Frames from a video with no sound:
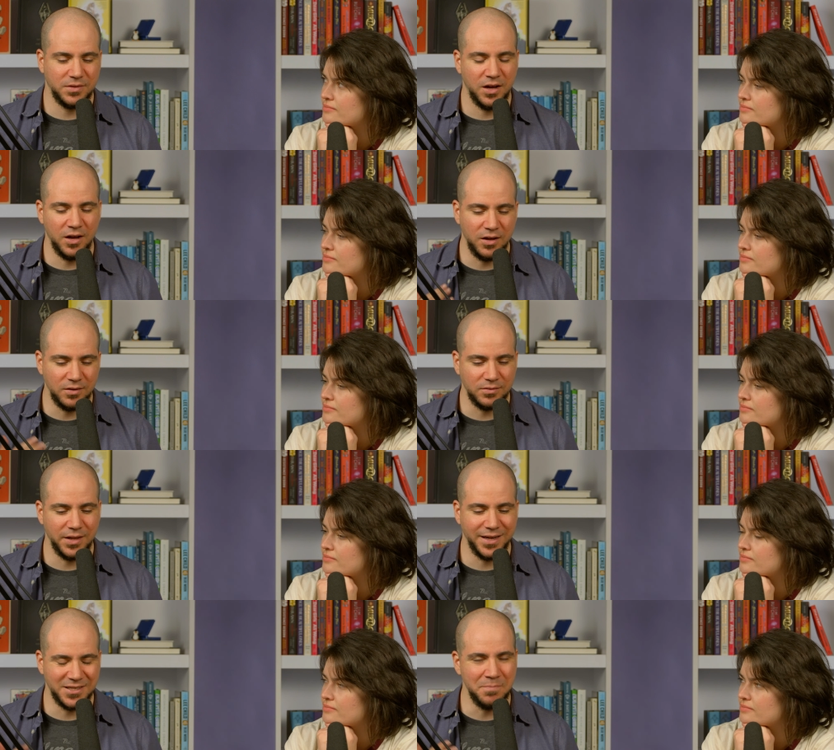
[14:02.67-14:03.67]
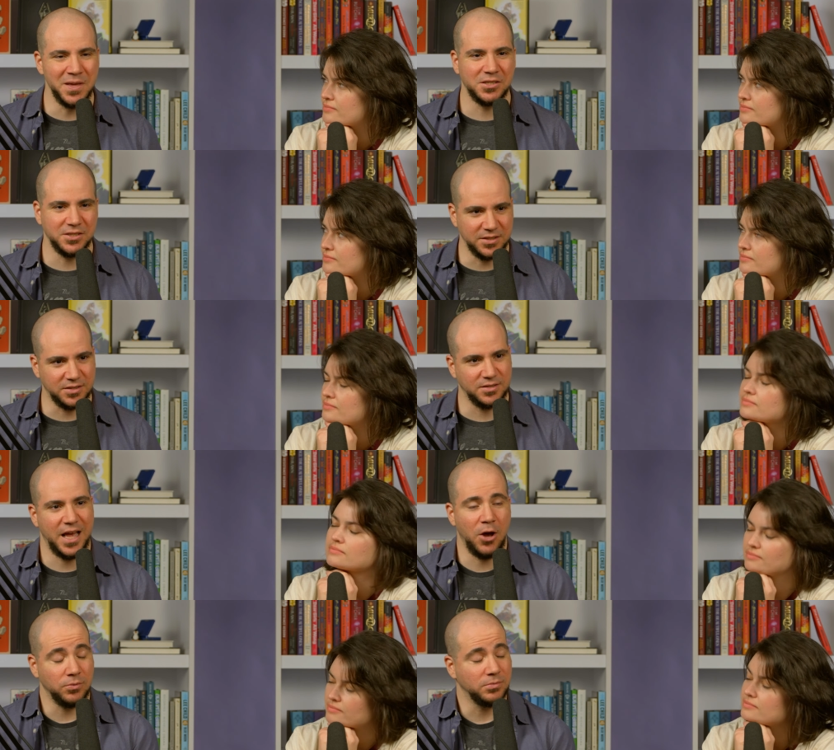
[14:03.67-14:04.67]
Speaker 1: uh, like diminishes
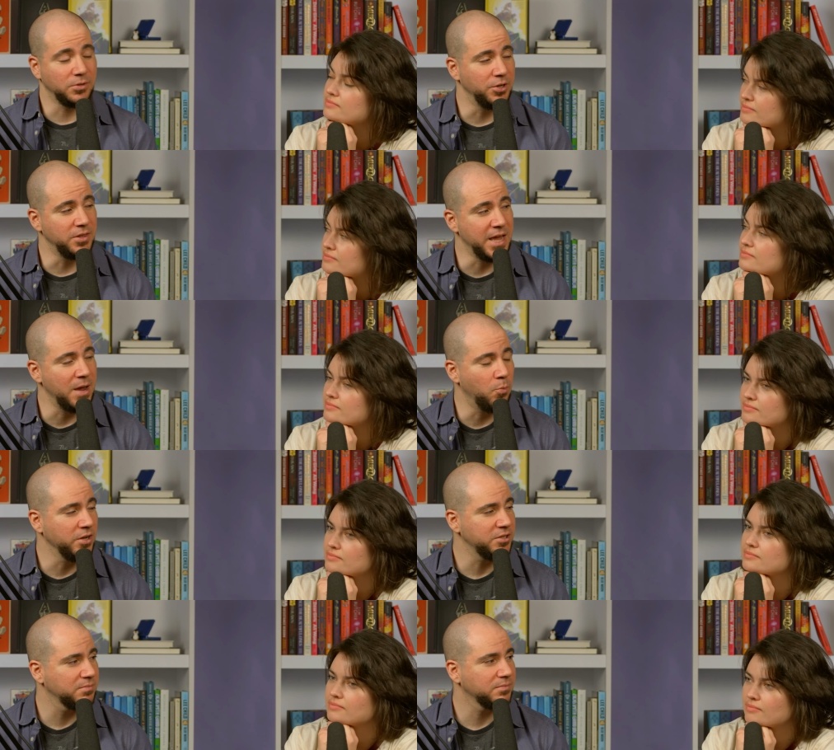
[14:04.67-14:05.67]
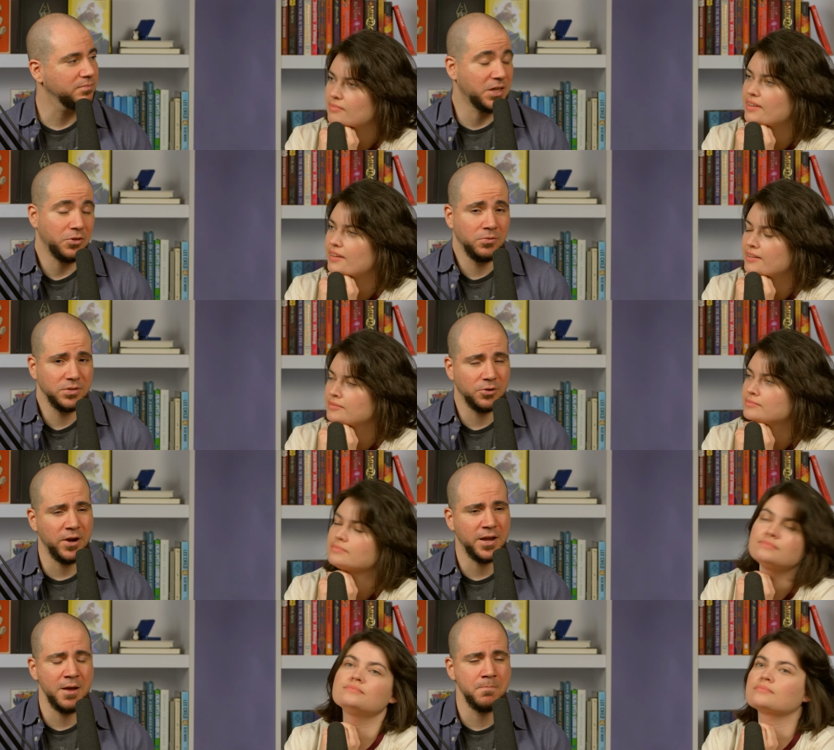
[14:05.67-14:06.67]
how good the game was. I yeah. thought it was a
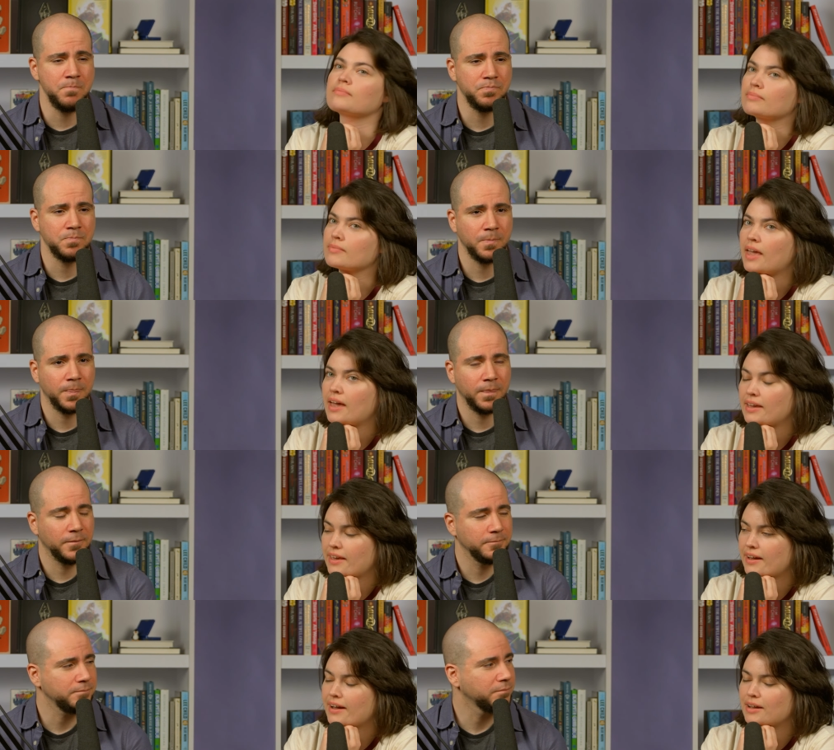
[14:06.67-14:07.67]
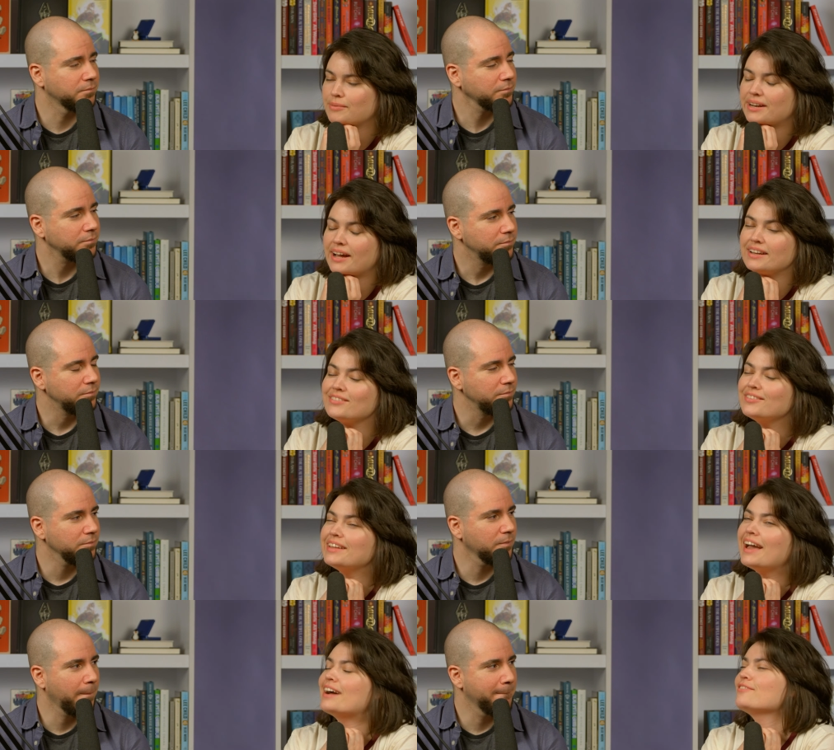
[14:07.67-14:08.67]
great game.
Speaker 2: Yeah, I mean, I
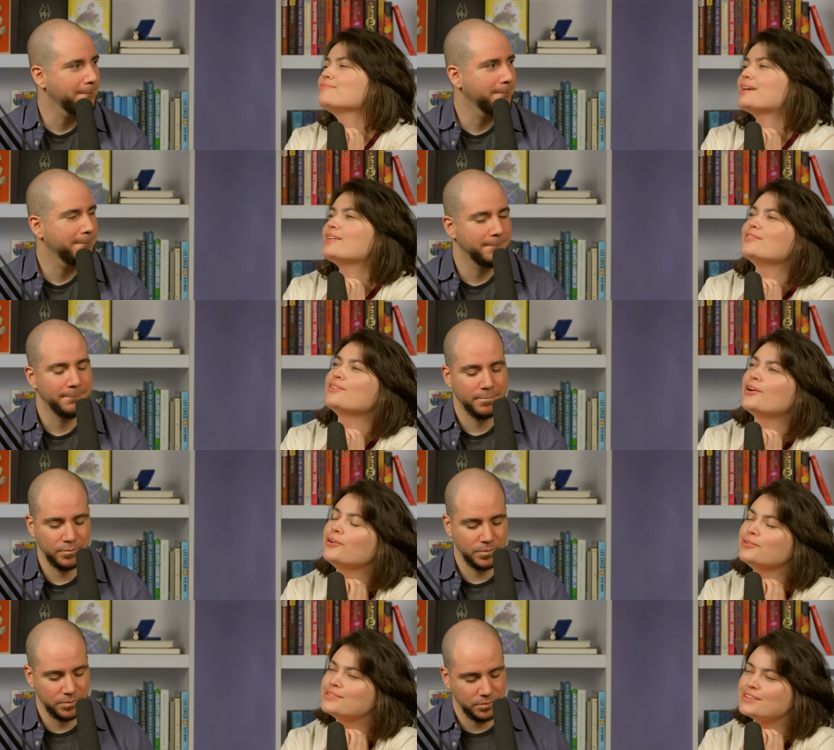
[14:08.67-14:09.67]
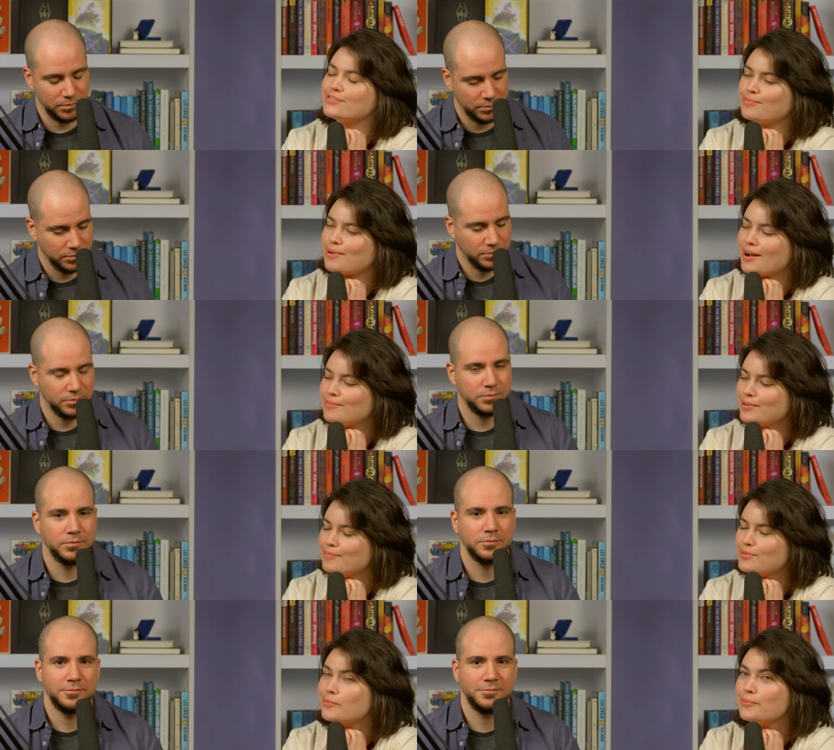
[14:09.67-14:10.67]
definitely have my own host of
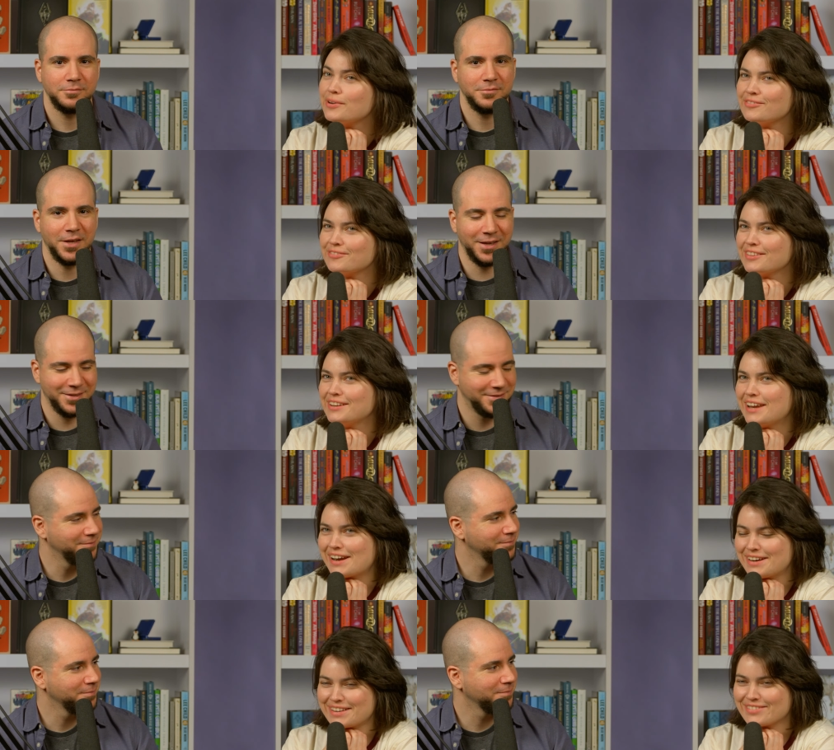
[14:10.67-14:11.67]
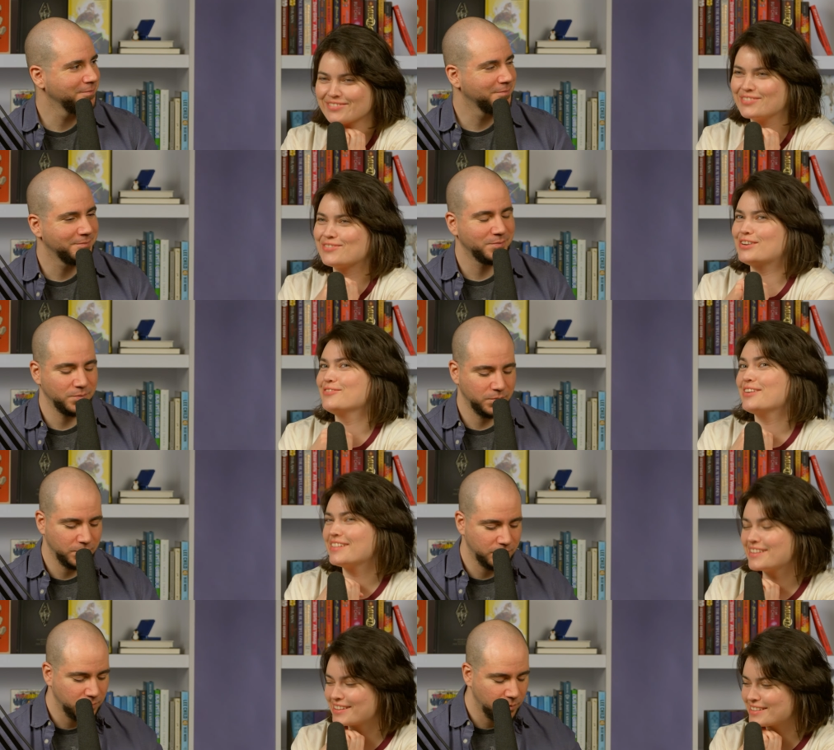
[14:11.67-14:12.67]
problems with yeah. the narrative that Final
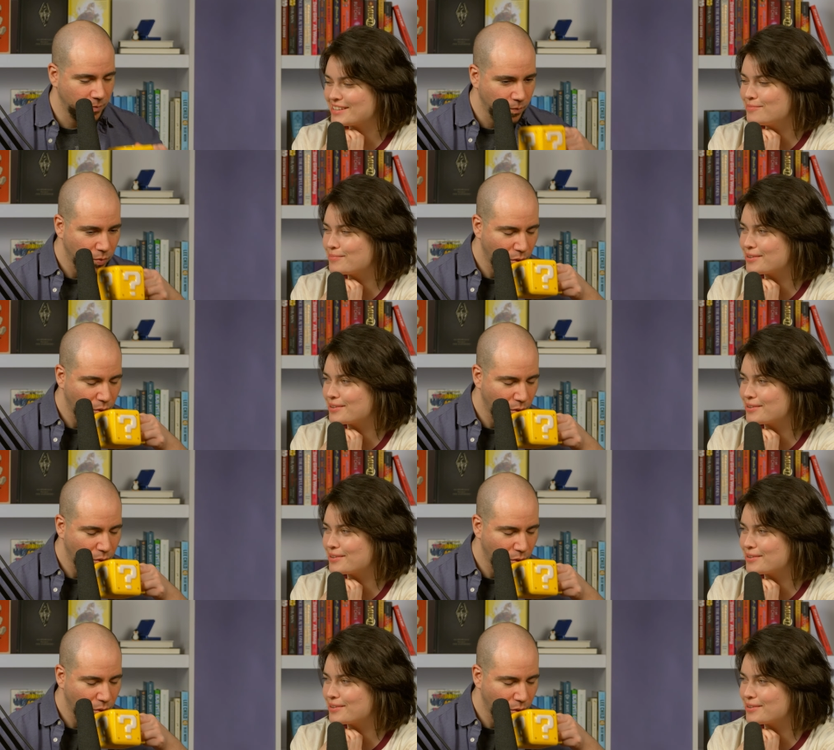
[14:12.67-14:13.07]
Fantasy XVI